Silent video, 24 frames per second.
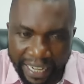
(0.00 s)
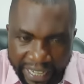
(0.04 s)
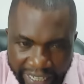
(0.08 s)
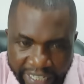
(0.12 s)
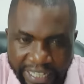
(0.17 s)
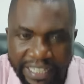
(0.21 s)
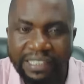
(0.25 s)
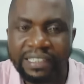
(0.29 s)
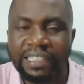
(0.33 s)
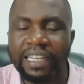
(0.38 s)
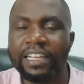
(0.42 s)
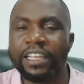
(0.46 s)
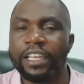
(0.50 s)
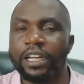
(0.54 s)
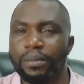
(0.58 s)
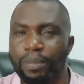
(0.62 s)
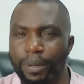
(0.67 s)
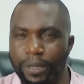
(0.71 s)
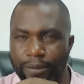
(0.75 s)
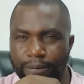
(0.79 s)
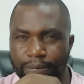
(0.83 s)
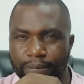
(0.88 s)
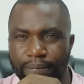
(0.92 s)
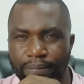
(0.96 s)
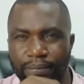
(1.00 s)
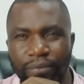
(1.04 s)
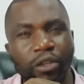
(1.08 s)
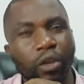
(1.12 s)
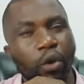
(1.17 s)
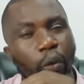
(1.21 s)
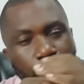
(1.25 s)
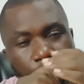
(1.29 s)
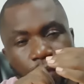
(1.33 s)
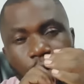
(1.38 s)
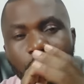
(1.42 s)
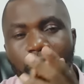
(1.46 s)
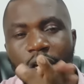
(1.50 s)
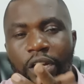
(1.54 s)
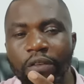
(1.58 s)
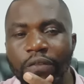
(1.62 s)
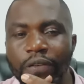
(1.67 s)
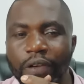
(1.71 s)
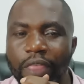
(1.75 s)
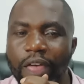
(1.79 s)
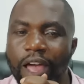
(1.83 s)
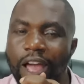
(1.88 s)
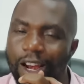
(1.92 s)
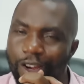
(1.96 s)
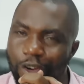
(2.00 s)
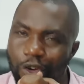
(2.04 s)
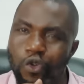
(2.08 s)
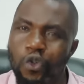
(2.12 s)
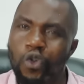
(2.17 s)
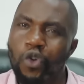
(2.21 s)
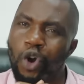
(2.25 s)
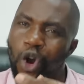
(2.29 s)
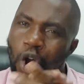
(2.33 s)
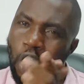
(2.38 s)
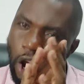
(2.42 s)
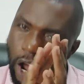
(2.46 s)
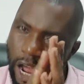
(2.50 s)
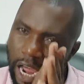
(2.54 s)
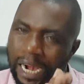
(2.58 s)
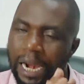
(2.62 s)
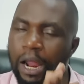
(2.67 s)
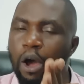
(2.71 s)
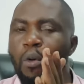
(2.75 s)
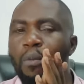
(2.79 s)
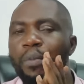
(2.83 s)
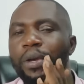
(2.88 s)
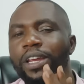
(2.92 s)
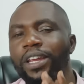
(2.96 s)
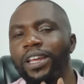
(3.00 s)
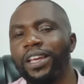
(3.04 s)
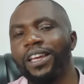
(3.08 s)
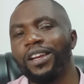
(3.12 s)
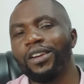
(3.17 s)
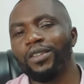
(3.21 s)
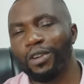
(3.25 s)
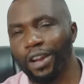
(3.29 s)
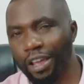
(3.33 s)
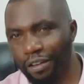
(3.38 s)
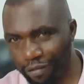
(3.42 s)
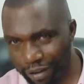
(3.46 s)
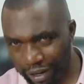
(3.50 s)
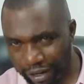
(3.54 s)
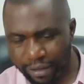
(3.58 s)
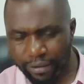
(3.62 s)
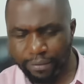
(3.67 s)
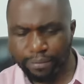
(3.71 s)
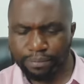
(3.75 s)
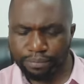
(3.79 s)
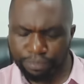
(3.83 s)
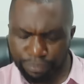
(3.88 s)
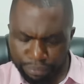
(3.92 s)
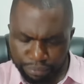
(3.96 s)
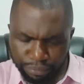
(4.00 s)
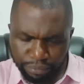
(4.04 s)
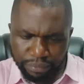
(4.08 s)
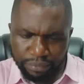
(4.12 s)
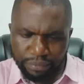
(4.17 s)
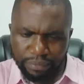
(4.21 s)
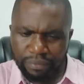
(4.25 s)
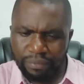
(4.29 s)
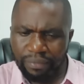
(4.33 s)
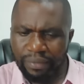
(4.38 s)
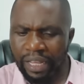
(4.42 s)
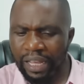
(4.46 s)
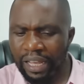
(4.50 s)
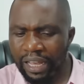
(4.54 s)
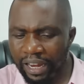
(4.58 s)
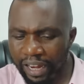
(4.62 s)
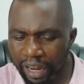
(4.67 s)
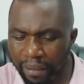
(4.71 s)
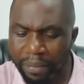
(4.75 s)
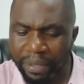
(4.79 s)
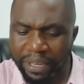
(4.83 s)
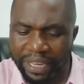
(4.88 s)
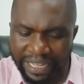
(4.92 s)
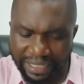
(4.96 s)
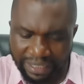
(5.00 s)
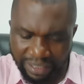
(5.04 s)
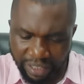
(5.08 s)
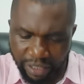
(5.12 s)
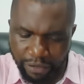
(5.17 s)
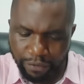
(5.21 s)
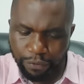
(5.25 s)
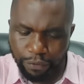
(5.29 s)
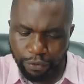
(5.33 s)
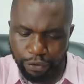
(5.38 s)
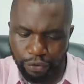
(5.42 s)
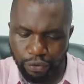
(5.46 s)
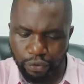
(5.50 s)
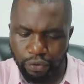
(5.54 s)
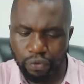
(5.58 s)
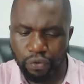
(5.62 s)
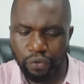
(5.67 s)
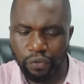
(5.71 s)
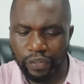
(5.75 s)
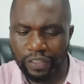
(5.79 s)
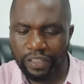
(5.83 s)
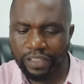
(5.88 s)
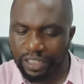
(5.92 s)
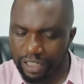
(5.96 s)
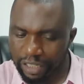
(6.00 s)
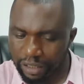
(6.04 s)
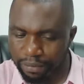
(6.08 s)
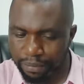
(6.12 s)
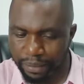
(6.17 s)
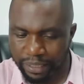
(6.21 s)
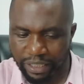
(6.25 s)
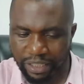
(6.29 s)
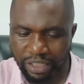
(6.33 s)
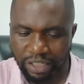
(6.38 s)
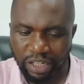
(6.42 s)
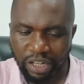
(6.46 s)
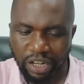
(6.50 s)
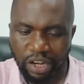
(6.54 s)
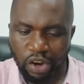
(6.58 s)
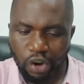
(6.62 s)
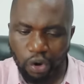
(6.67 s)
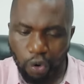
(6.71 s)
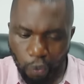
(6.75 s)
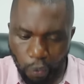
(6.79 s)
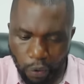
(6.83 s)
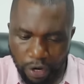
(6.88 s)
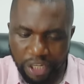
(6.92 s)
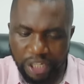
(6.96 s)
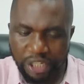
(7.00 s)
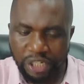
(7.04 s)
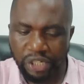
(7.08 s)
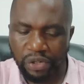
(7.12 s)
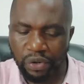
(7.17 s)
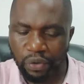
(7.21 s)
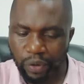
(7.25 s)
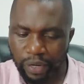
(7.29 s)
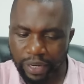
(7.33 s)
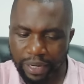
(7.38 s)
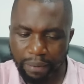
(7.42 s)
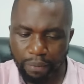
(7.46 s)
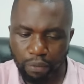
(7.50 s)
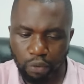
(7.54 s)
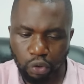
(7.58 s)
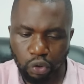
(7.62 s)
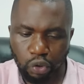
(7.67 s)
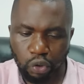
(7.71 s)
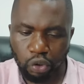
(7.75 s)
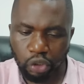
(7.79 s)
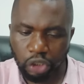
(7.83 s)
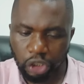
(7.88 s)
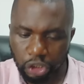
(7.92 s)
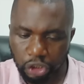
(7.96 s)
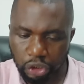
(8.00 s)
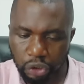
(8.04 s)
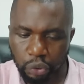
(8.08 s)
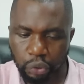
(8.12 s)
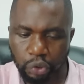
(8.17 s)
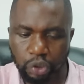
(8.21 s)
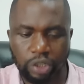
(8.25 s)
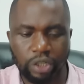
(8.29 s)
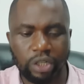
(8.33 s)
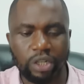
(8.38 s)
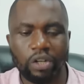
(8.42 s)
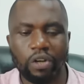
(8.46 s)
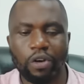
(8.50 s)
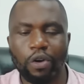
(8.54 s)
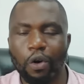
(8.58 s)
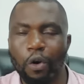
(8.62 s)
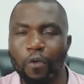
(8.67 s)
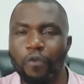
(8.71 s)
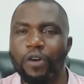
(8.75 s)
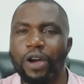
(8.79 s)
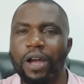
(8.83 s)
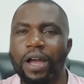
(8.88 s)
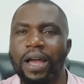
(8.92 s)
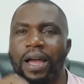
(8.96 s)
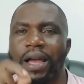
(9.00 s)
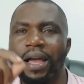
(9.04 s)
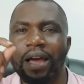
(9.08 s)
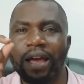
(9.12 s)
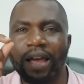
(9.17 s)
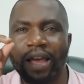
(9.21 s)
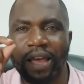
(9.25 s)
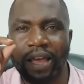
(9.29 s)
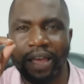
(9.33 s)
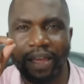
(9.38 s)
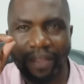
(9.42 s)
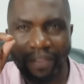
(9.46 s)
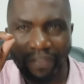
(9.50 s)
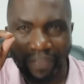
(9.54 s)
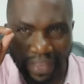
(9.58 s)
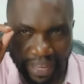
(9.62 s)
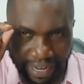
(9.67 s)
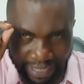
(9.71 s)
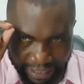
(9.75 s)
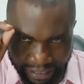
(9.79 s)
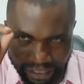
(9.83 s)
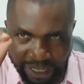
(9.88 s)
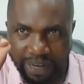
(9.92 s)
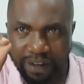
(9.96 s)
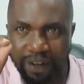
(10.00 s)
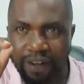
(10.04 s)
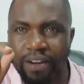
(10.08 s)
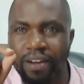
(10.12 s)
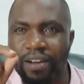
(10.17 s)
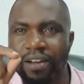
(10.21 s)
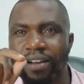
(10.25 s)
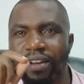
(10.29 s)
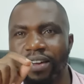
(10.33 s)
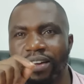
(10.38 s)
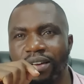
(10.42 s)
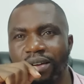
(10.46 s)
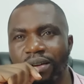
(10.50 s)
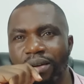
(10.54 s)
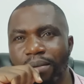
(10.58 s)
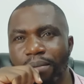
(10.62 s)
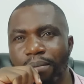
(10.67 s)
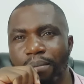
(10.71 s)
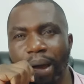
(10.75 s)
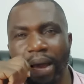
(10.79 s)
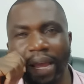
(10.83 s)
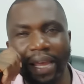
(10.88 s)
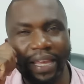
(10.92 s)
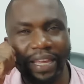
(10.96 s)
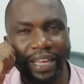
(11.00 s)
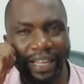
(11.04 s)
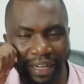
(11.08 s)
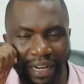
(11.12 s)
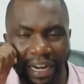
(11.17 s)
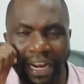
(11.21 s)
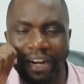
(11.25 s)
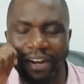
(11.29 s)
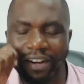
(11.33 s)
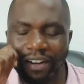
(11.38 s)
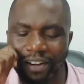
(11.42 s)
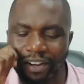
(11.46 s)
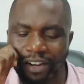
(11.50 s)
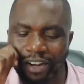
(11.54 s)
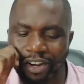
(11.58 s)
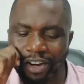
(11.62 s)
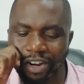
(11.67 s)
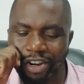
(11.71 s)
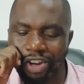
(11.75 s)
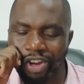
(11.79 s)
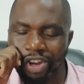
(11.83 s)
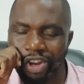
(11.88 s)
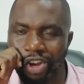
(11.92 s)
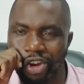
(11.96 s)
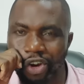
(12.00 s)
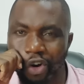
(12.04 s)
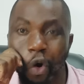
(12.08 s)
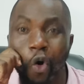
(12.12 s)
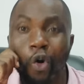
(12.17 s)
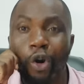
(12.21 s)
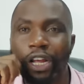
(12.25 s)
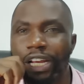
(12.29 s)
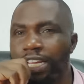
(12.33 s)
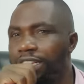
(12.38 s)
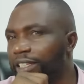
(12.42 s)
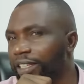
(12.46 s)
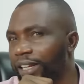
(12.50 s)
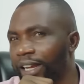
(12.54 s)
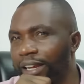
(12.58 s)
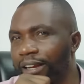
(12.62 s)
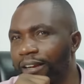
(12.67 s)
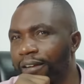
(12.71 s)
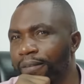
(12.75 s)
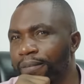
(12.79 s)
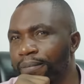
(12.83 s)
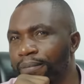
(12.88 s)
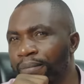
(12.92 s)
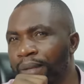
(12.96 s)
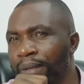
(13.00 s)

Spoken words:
Ladies and gentlemen, without any further ado, allow me to dive in. Let me just read for you the statement which William Ruto issued over the attack by Iran on Israel.